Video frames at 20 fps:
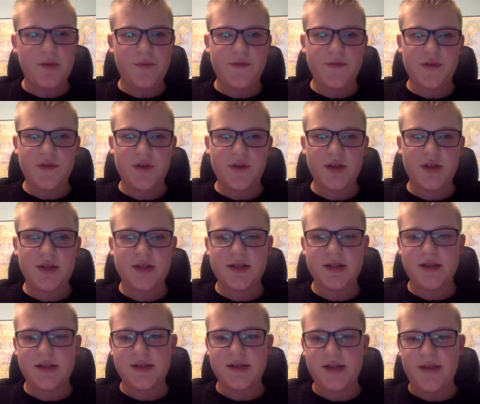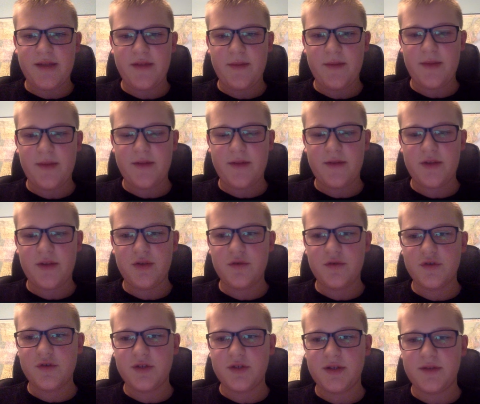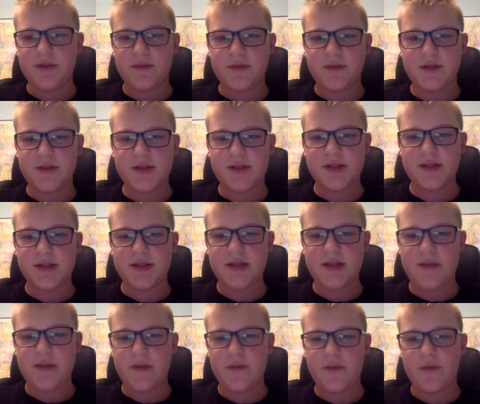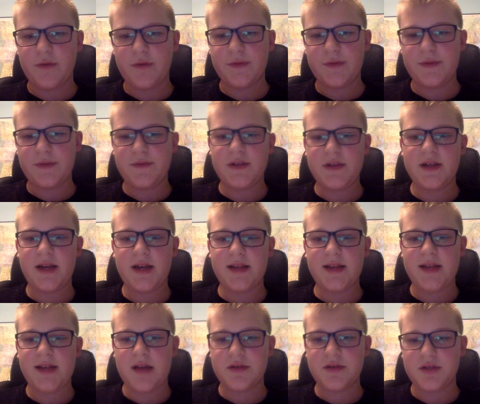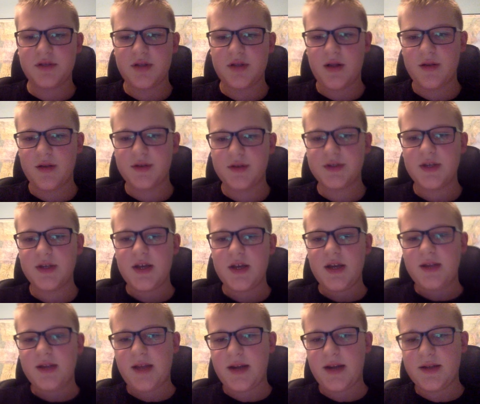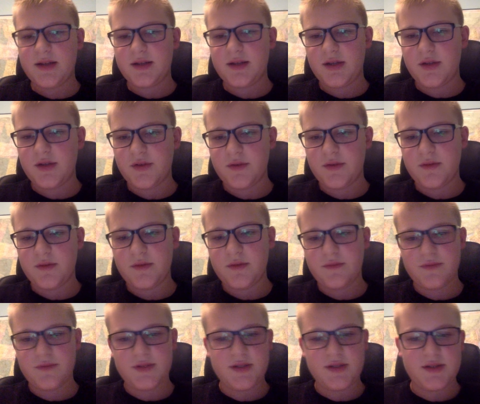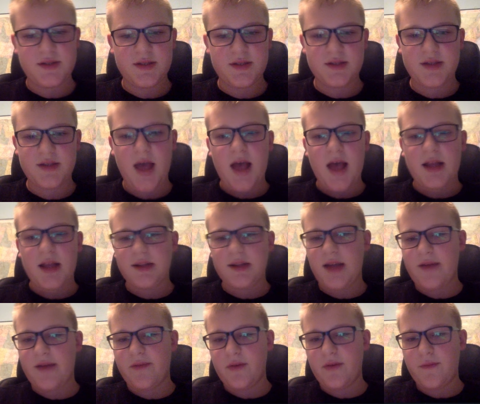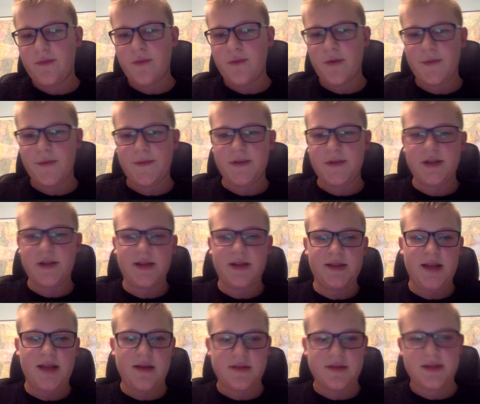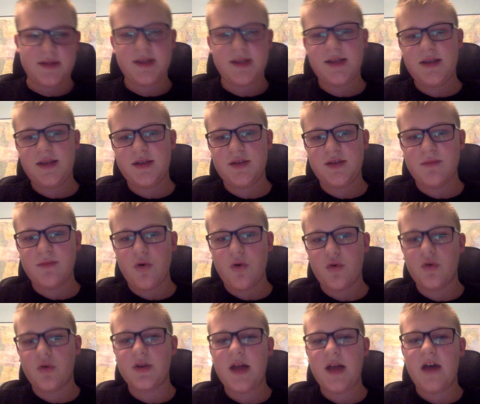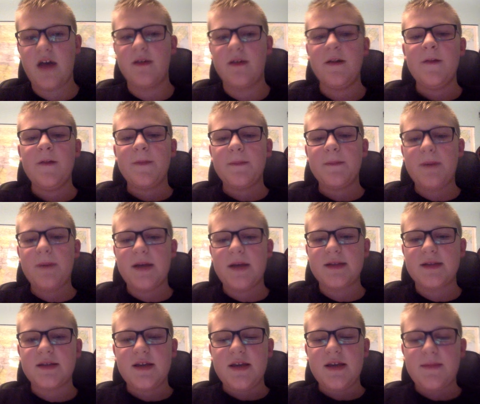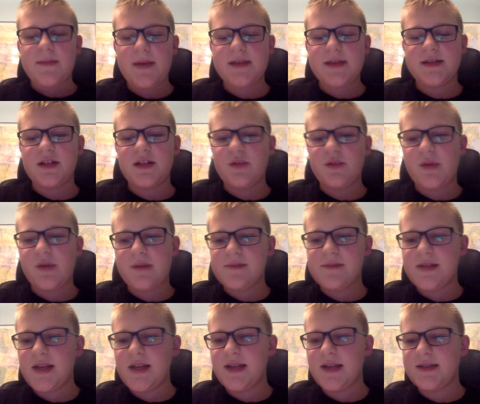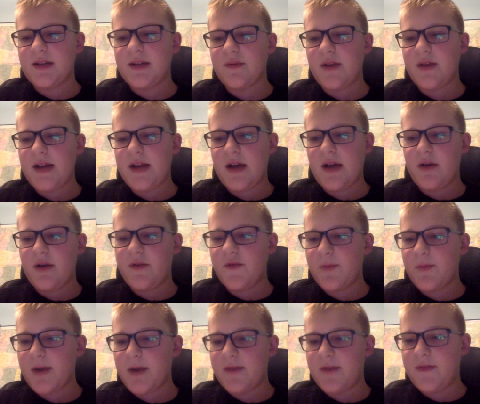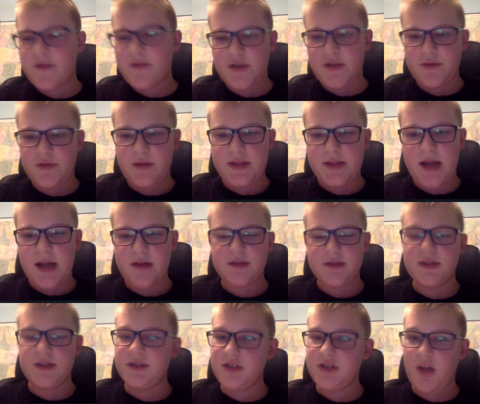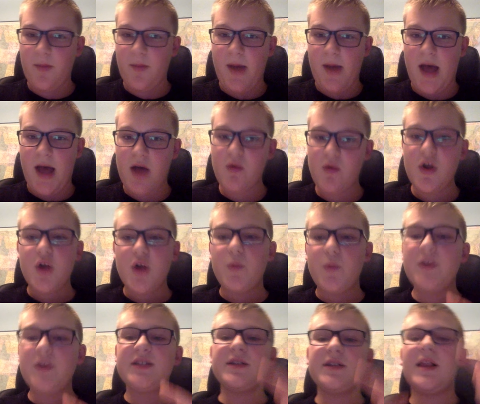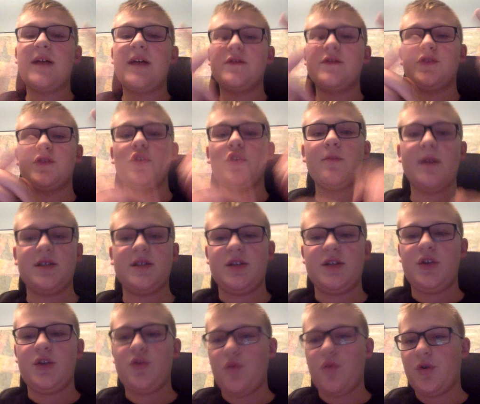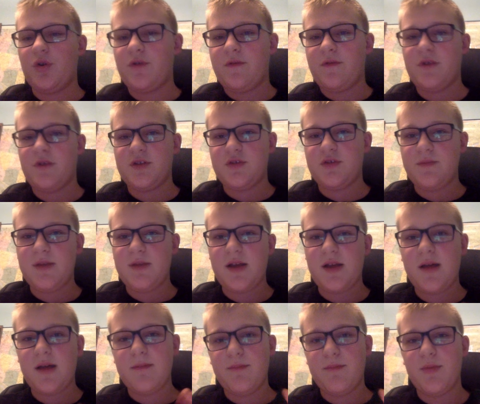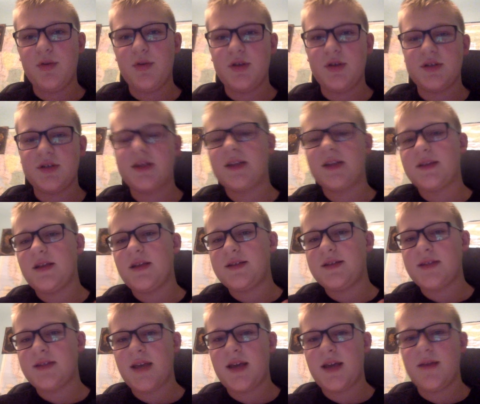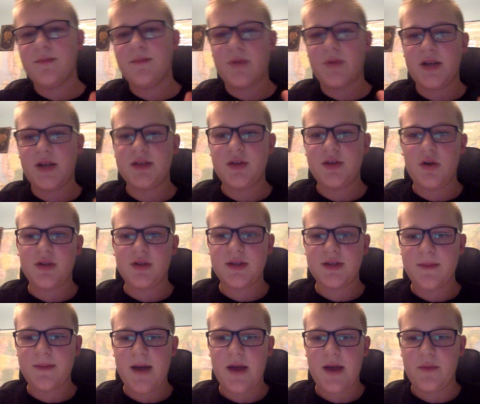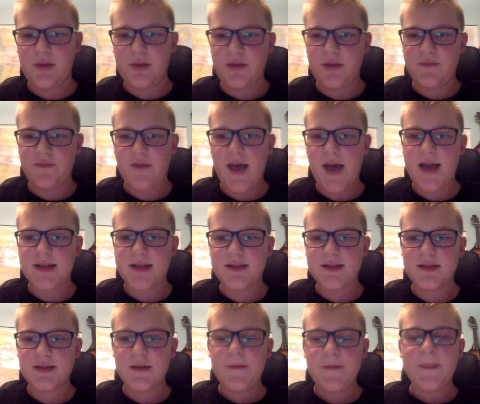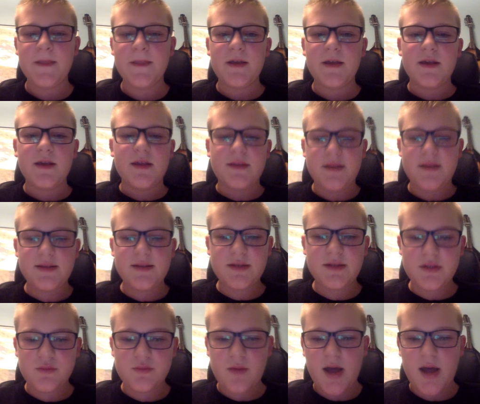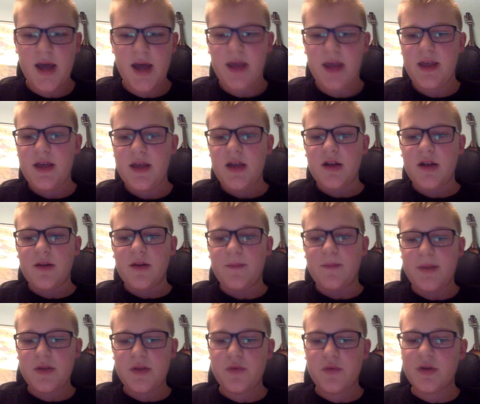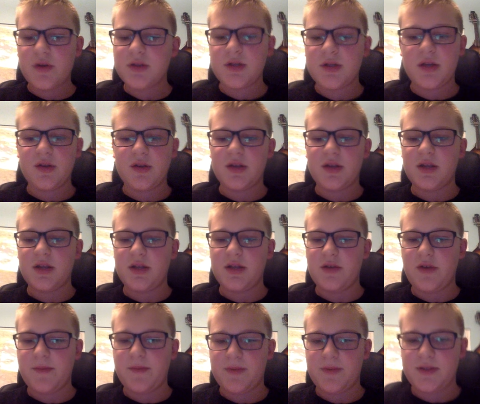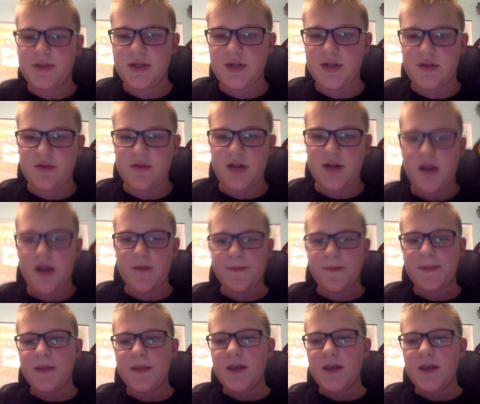If we look at the daily time frame, we have a huge resistance level for $59,000. That is another resistance level for 59,000, the Ichimoku cloud. But basically, what I'm saying is that right now, if we break 53,000 somehow, we still have so much in order for us to become bullish, like they say, and break the all-time high really fast. This is why Bitcoin is not looking in a great position right now.